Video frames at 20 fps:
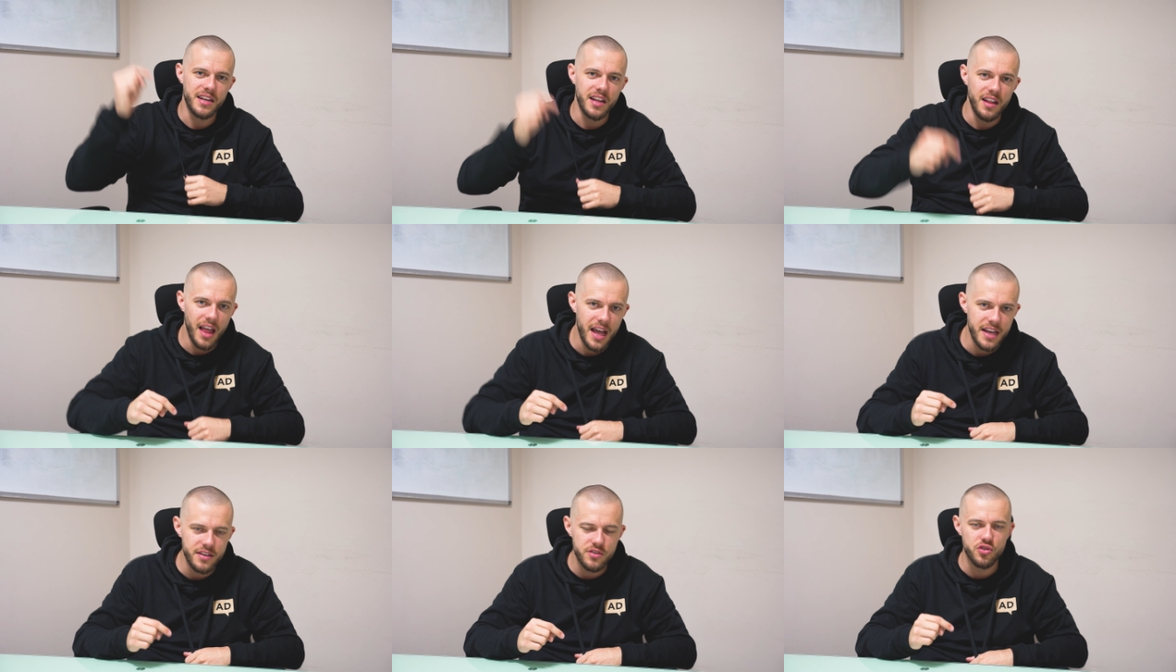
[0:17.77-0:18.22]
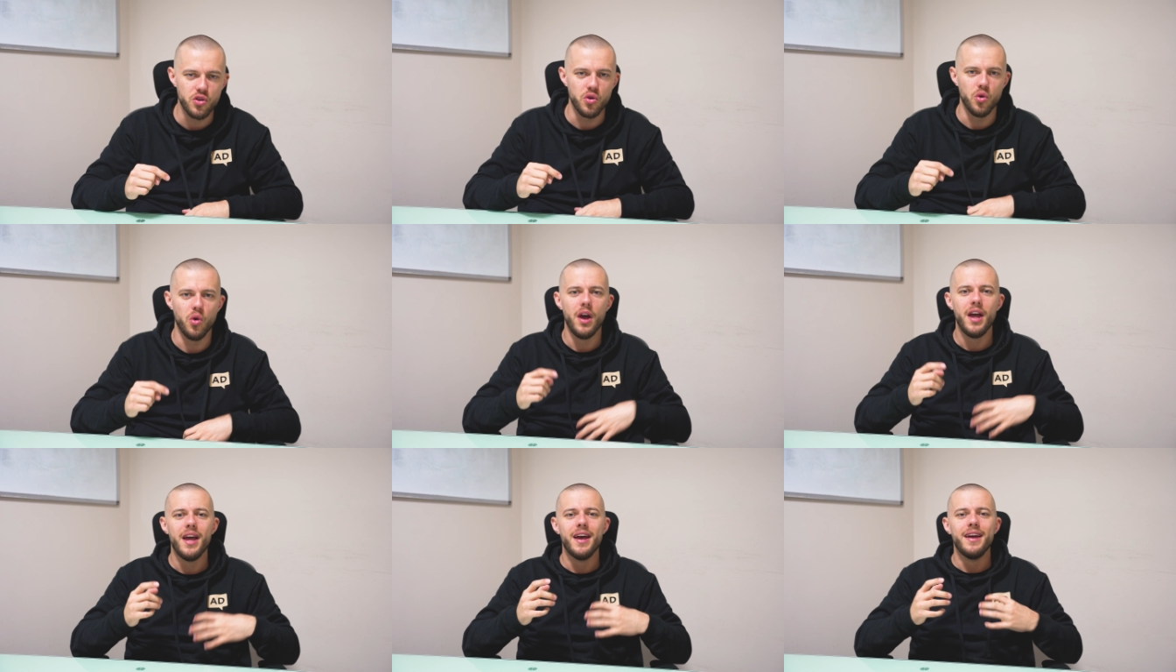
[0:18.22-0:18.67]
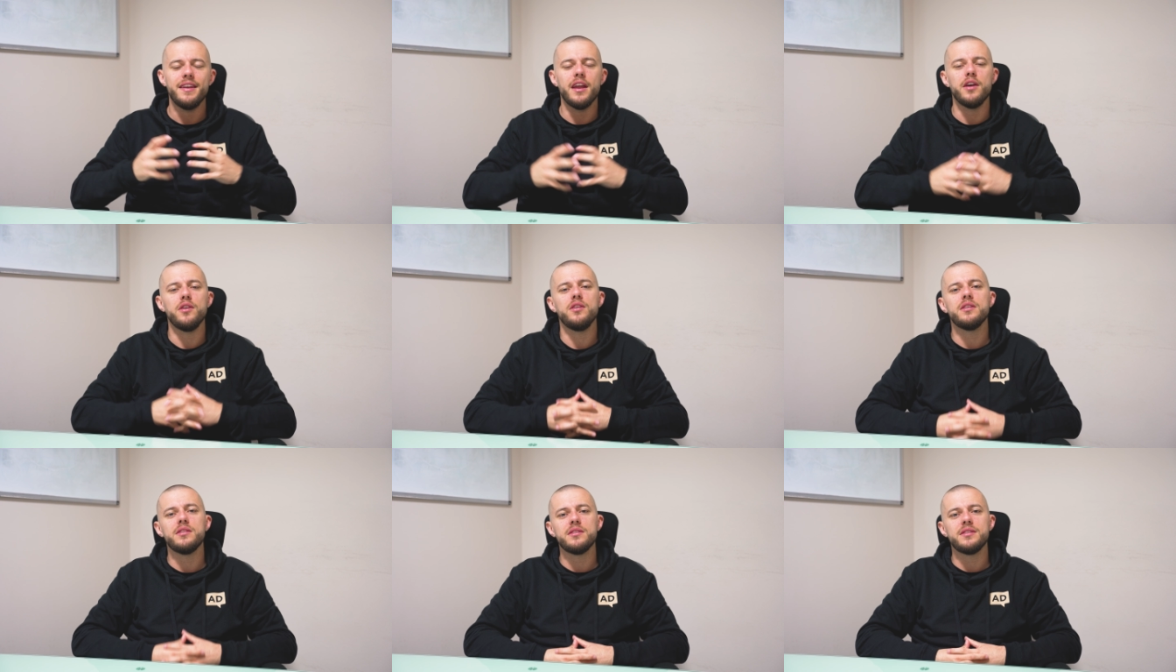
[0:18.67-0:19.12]
Glasgow.
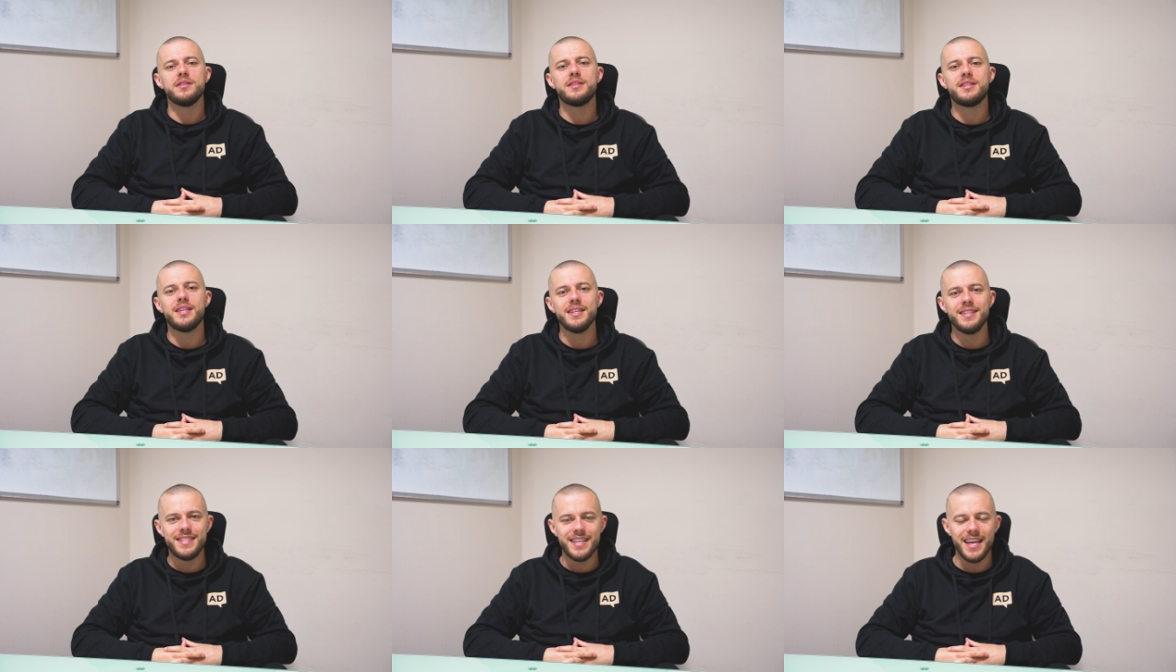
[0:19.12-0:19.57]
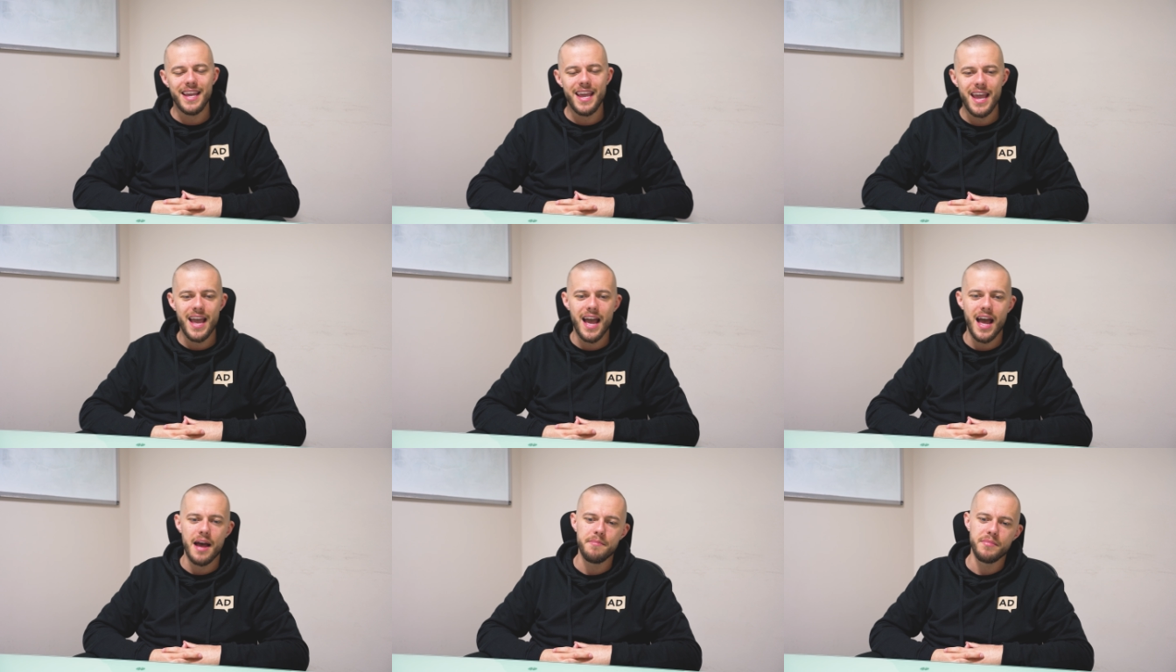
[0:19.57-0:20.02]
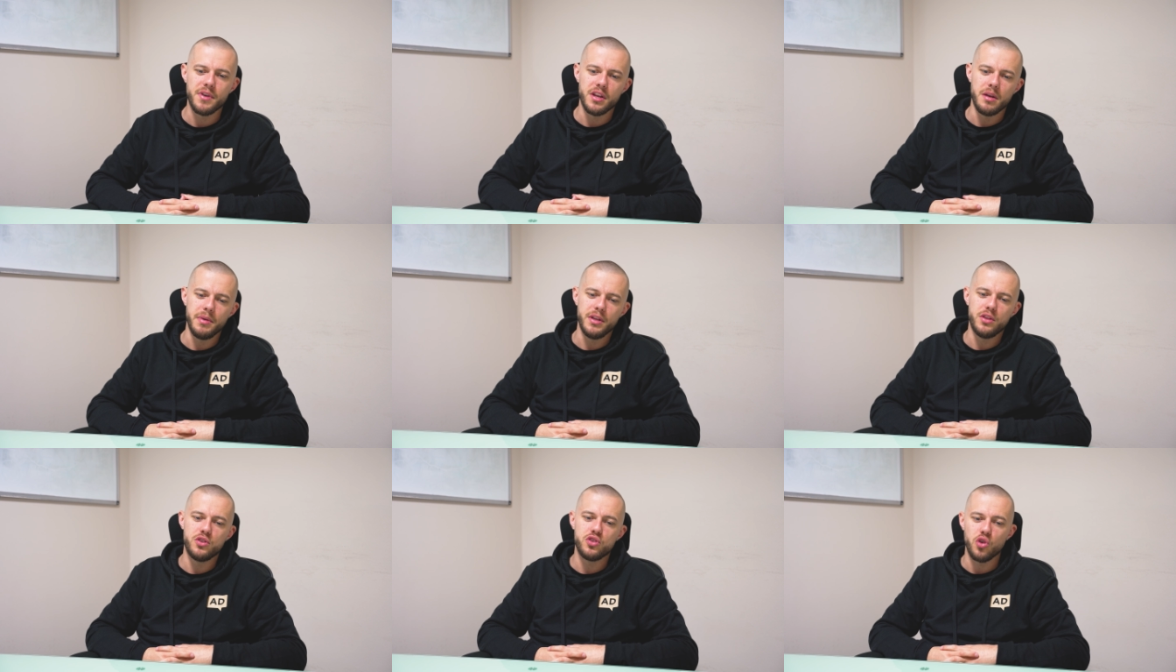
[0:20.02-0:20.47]
Now, today I'm going
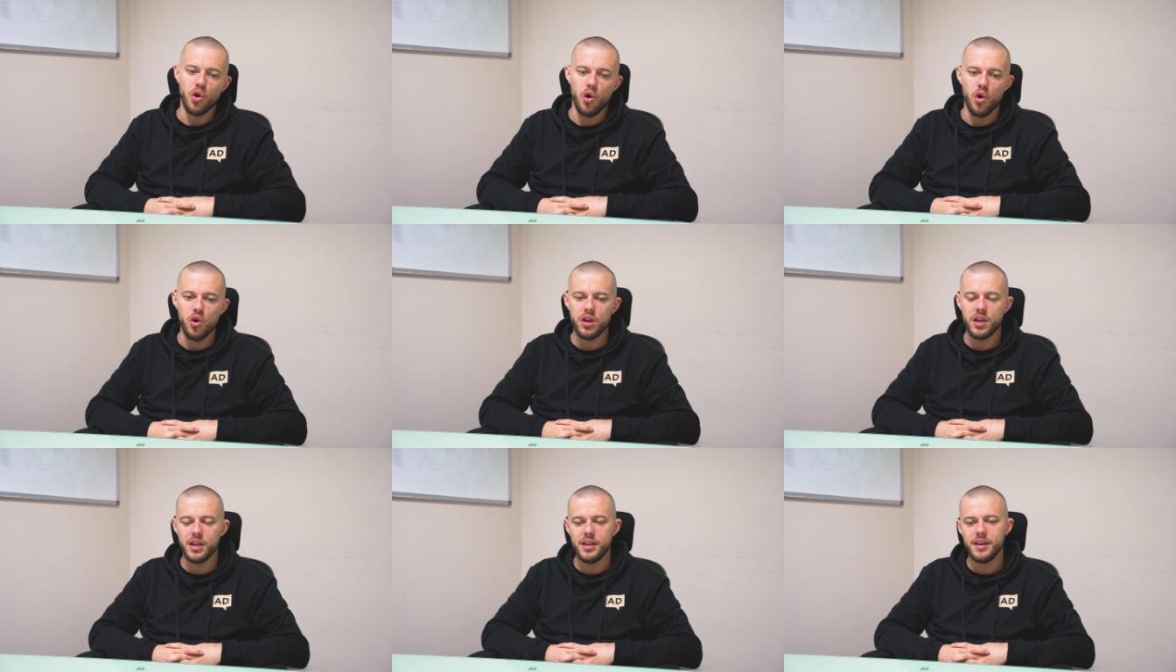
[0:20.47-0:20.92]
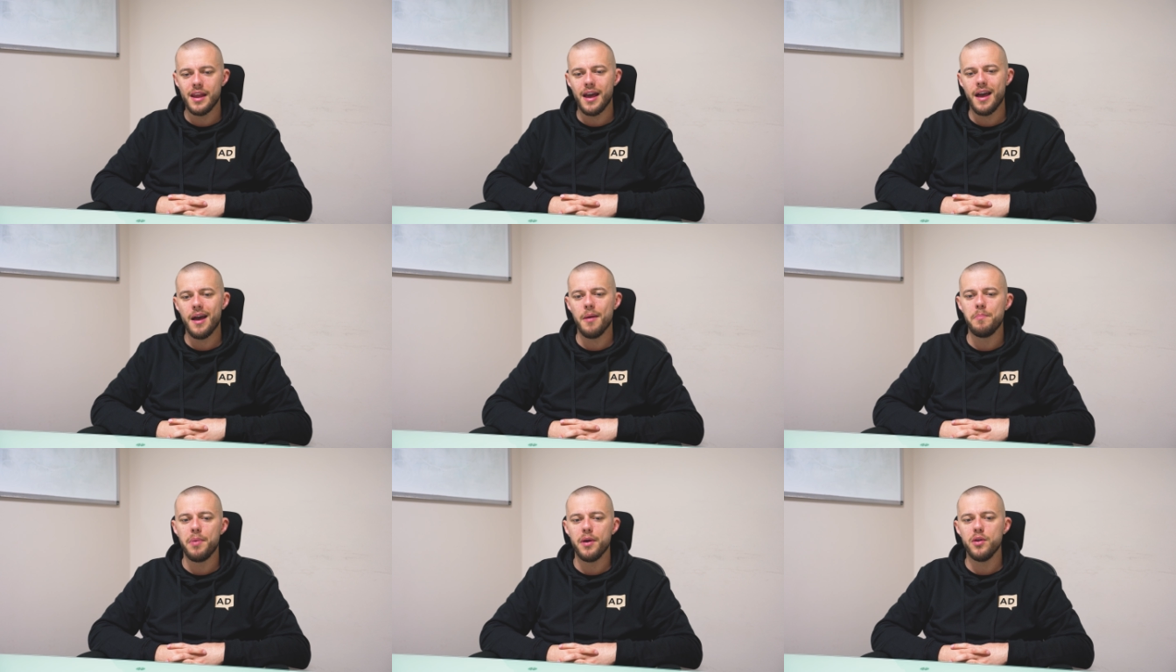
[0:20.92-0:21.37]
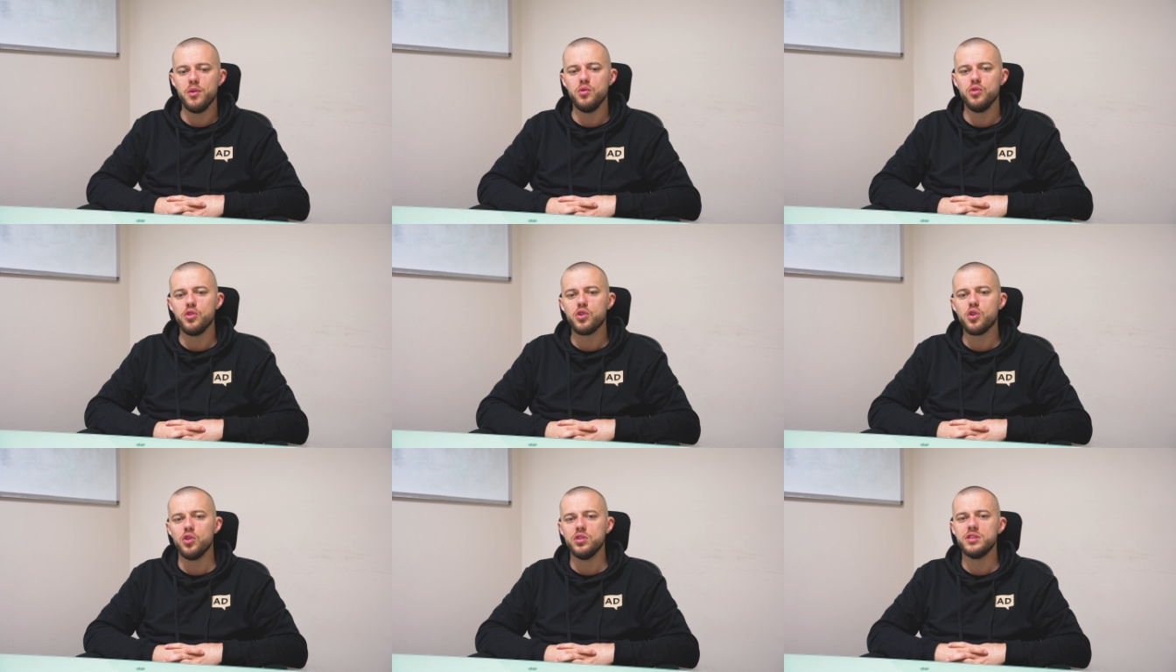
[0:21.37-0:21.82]
to be talking
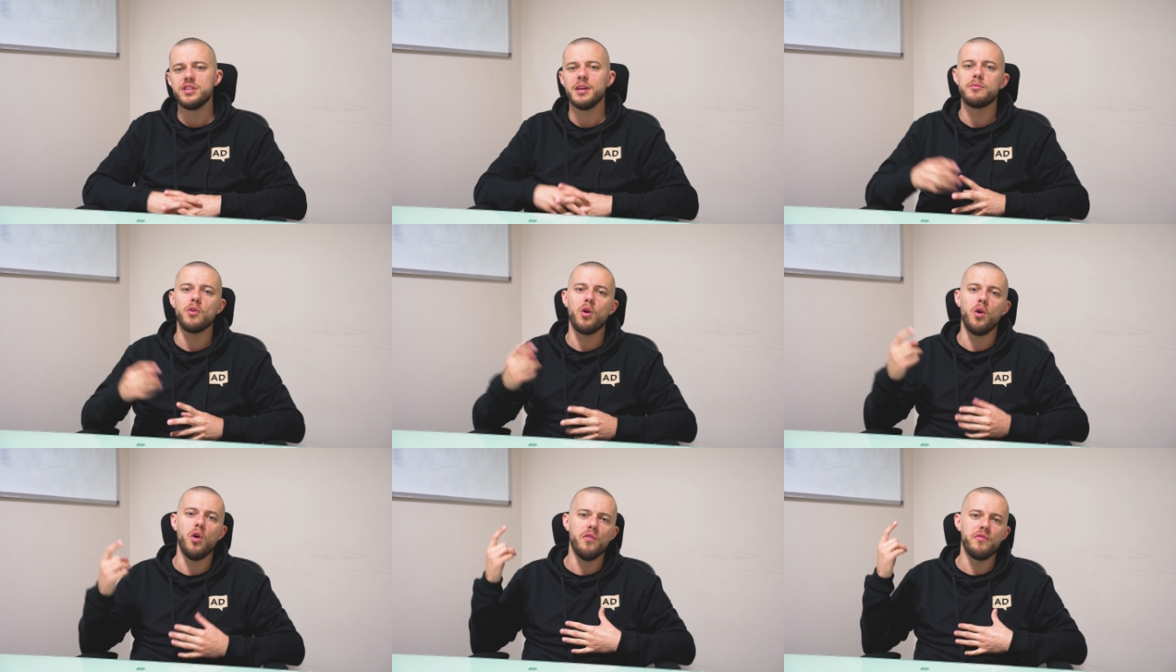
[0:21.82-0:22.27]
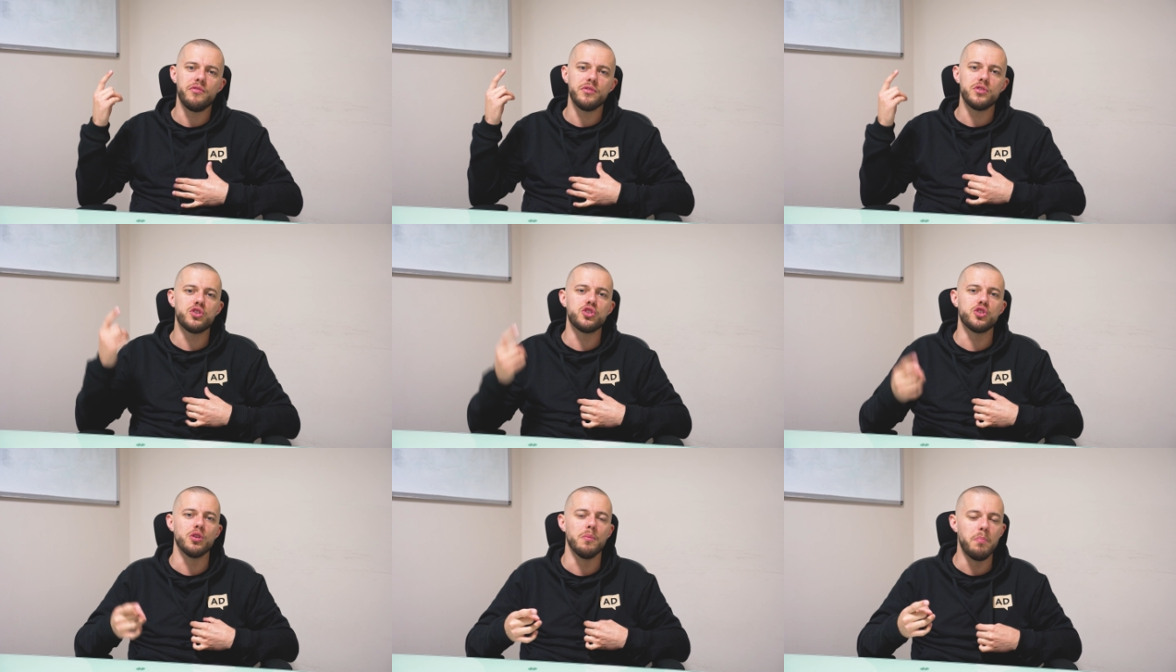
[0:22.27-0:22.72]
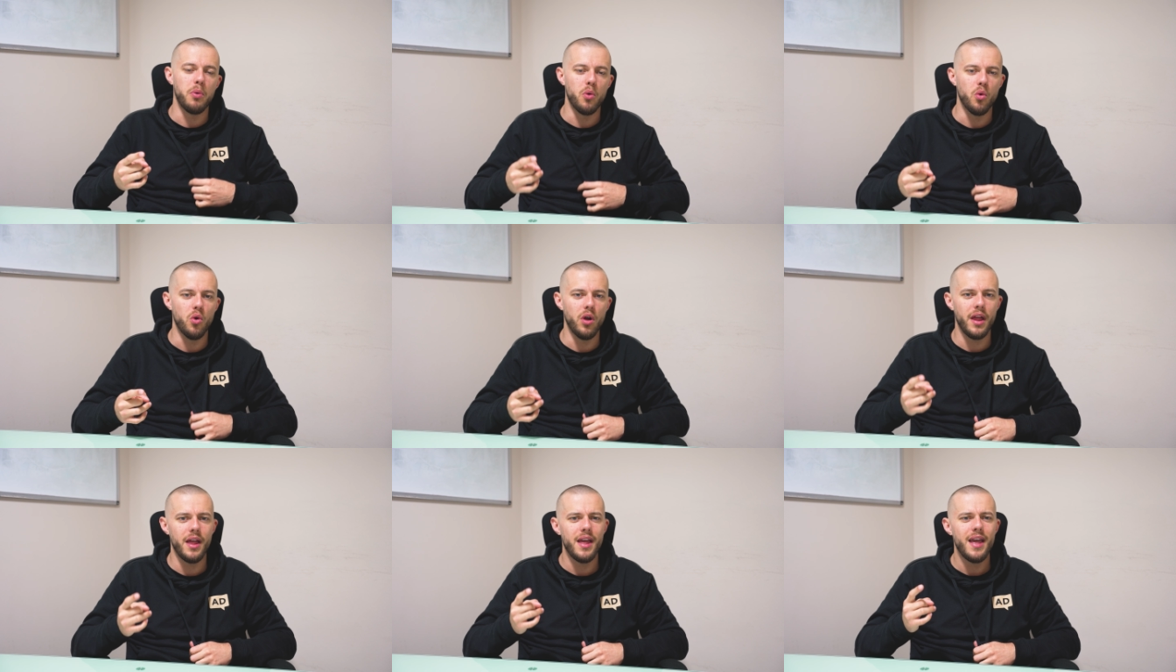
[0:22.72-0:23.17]
about the concept of
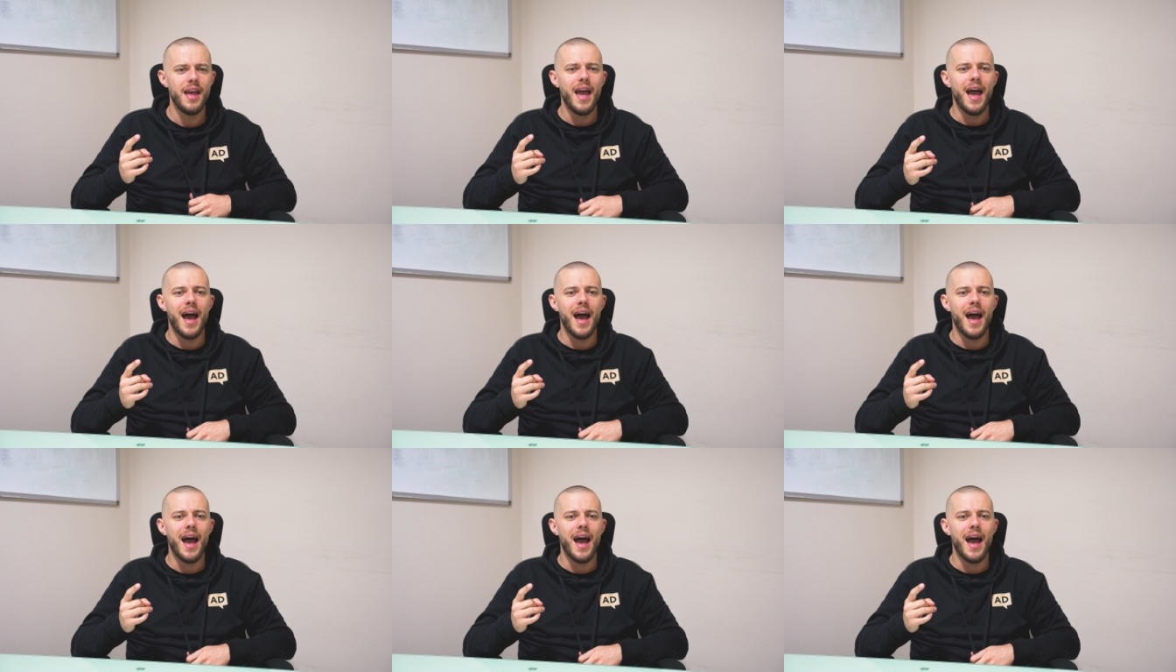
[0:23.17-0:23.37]
support